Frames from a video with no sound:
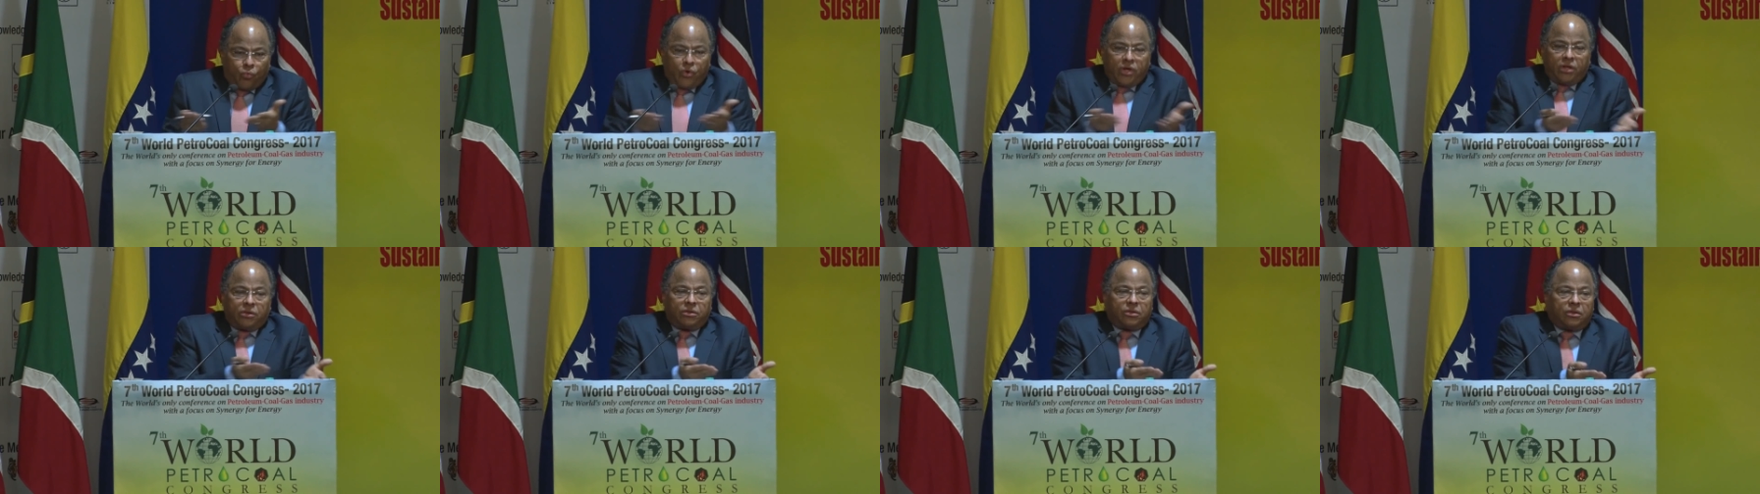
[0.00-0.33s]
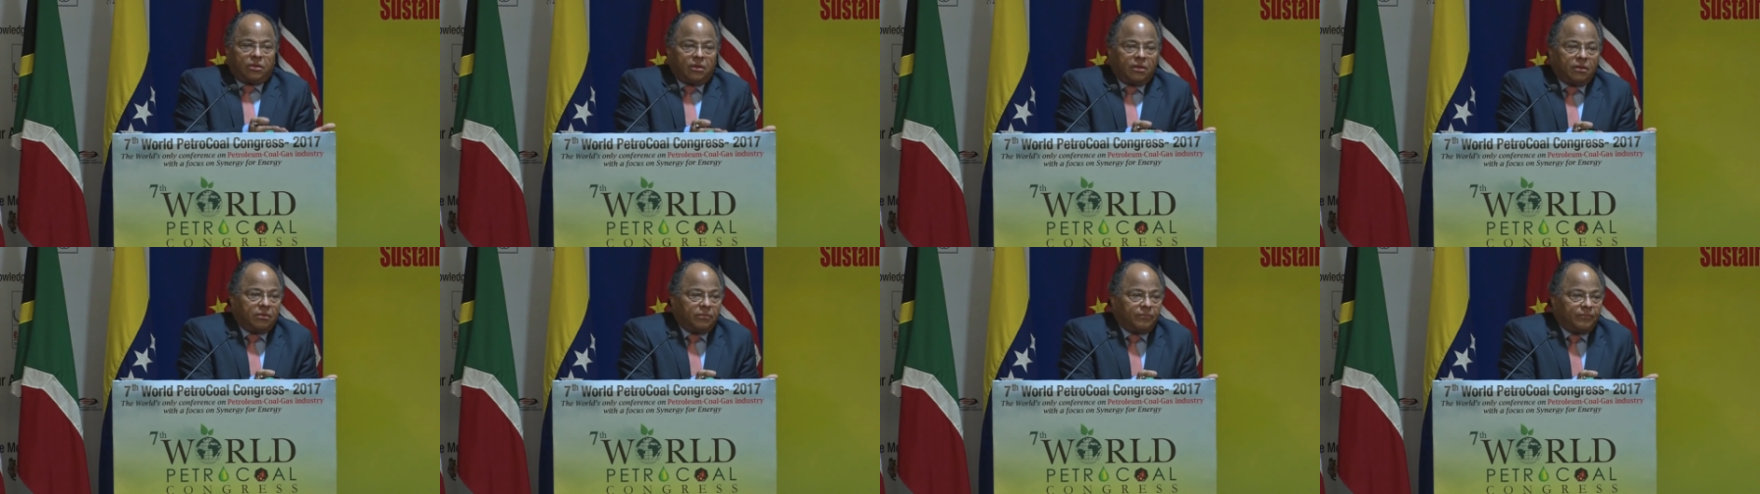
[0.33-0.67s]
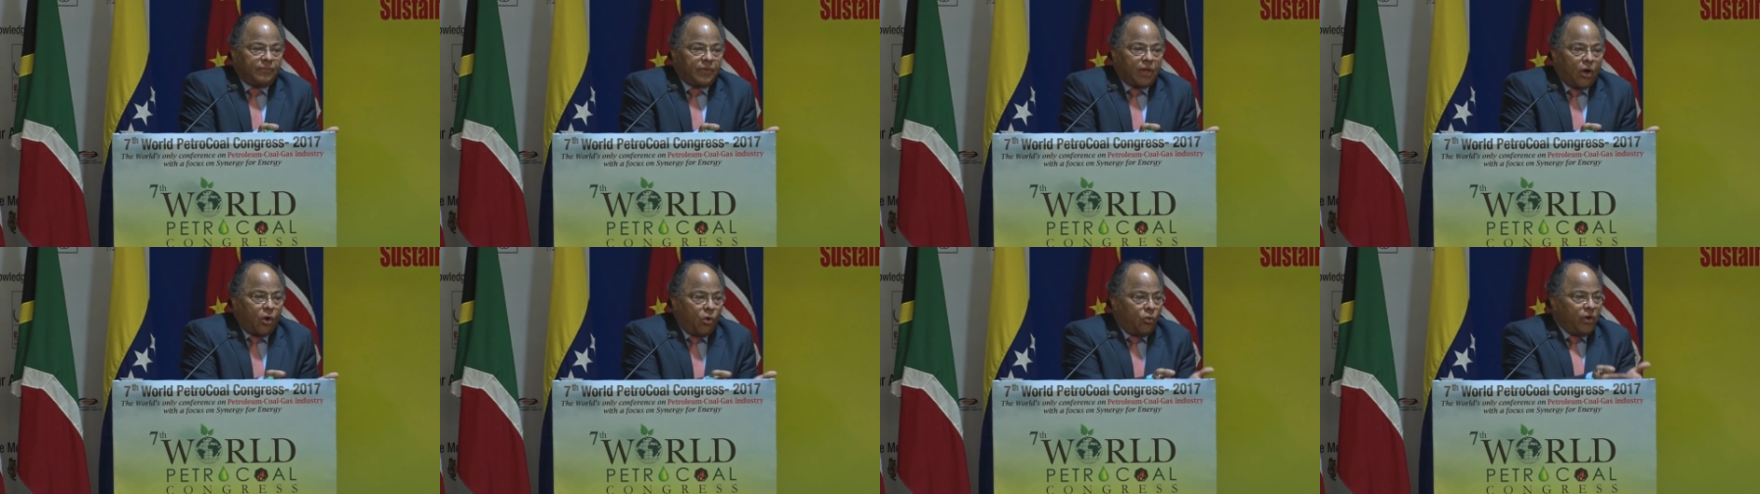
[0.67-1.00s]
with
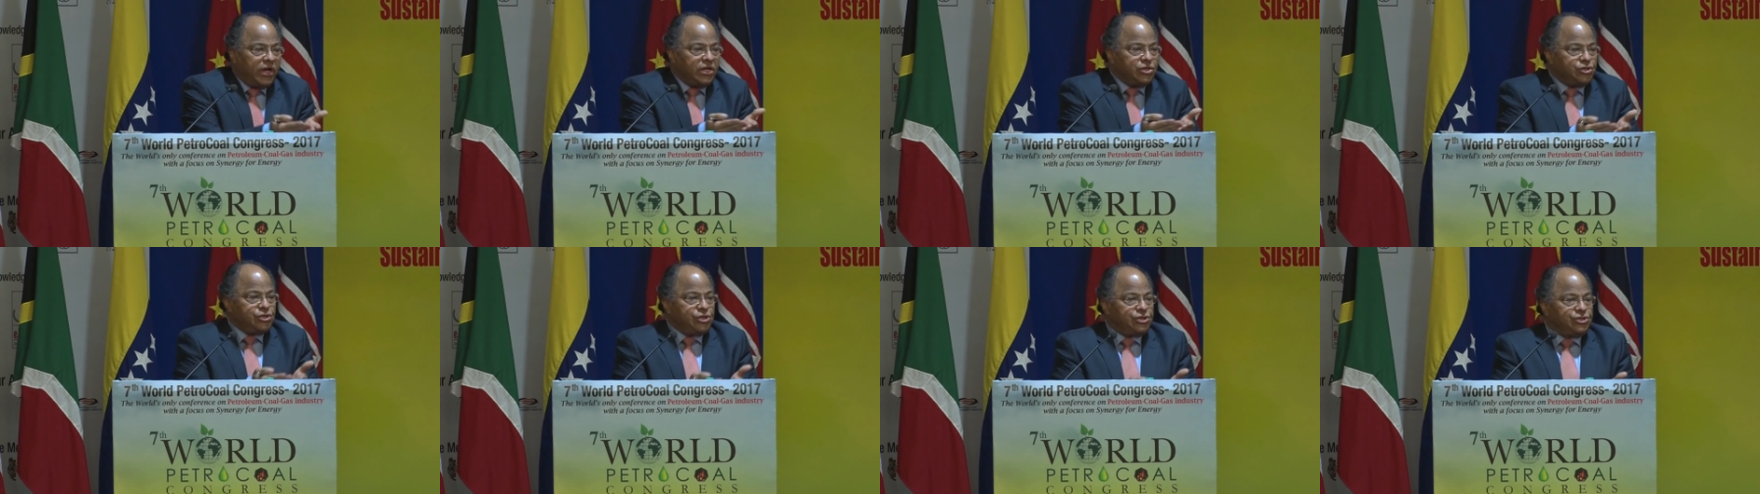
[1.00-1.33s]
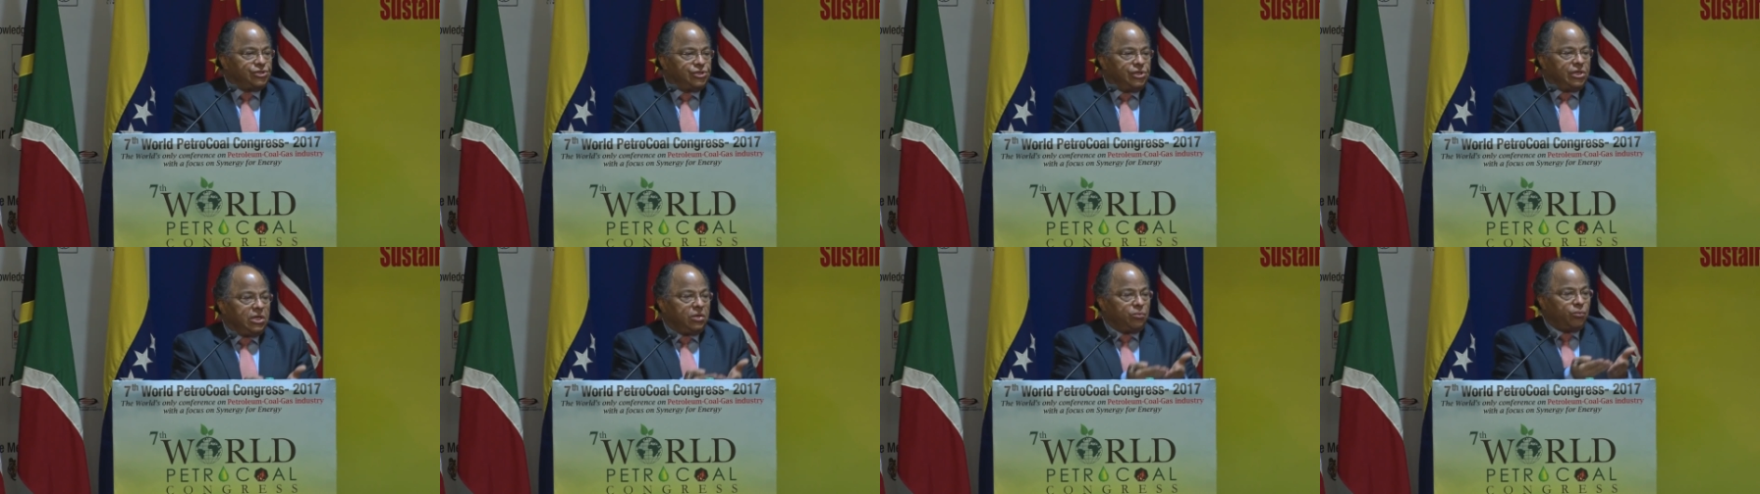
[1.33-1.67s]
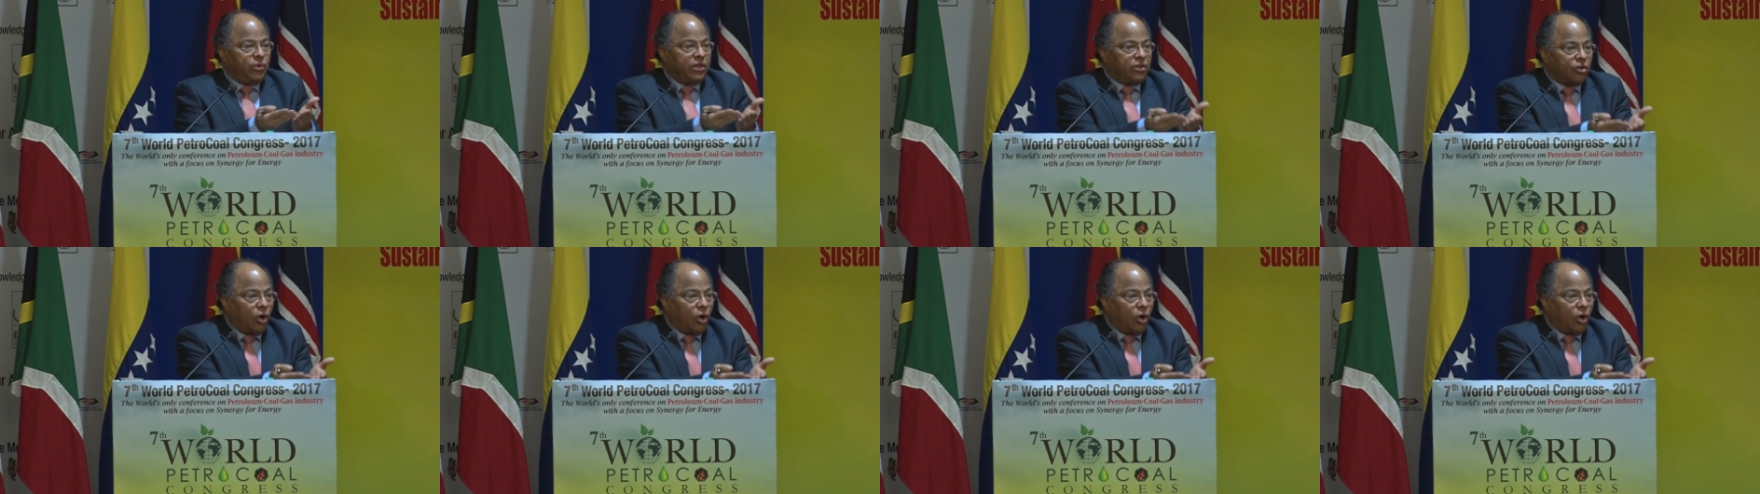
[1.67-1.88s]
ONGC,